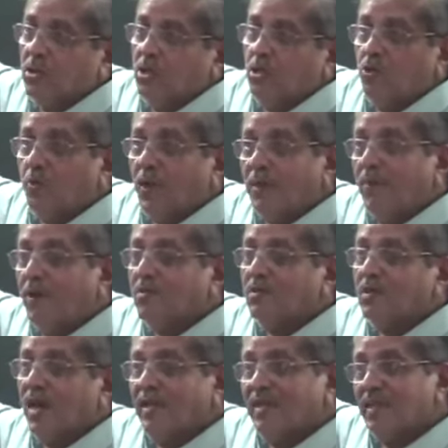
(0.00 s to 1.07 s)
2 pi bonds,
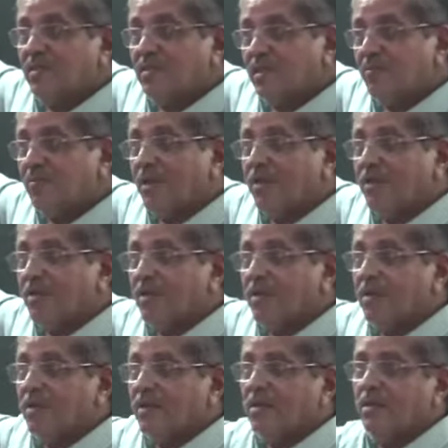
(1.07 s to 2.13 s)
are they in the same plane?
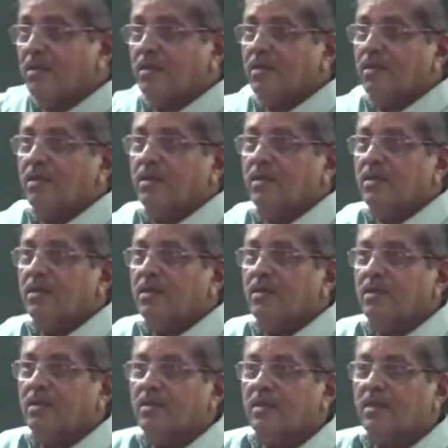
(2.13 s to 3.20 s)

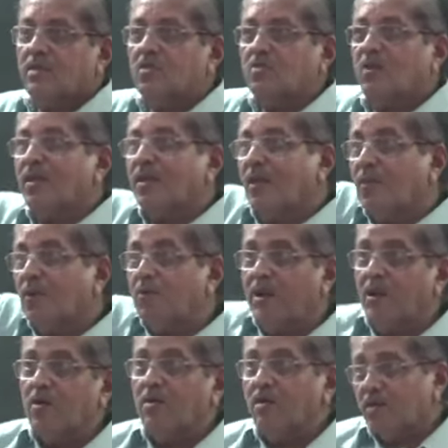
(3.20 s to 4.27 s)
There is one above,
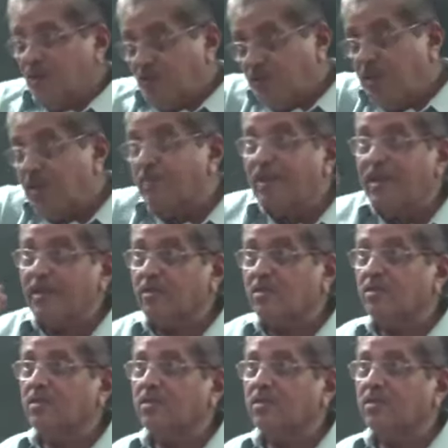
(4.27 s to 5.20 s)
below, in front, behind.